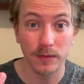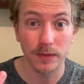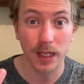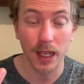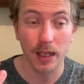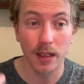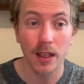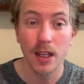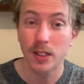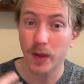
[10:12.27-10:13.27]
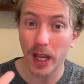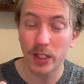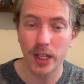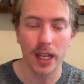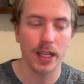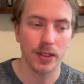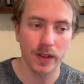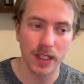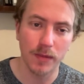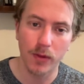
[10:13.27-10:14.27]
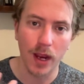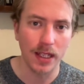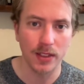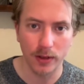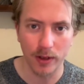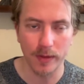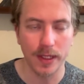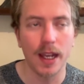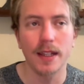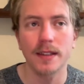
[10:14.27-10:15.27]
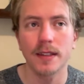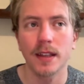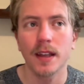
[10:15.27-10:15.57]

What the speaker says: Okay? So educating. So in this price circumstance,